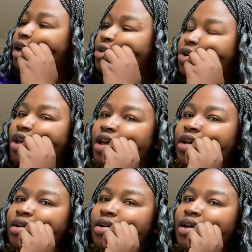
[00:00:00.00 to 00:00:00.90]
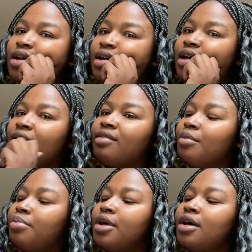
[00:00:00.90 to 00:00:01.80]
like cooking and it's
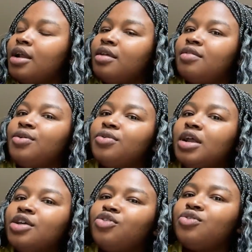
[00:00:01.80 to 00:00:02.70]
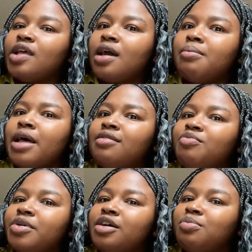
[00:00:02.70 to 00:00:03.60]
a burn and it's healed now. It just looks like a
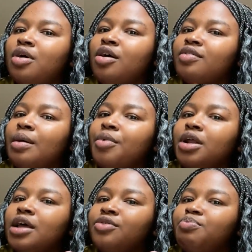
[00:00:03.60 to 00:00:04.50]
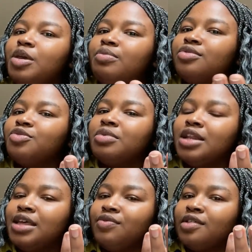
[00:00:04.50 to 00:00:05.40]
massive birthmark. So I'm gonna let people just
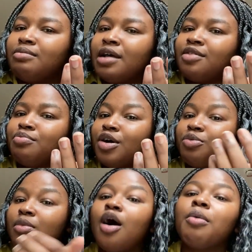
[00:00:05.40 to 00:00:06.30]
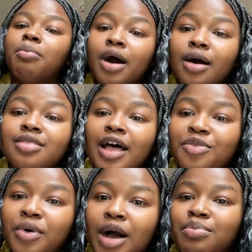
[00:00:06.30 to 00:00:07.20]
believe it's a massive birthmark, but
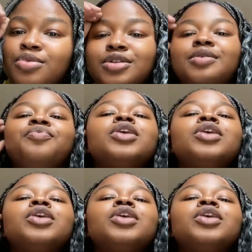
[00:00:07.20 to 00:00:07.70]
that's what happened.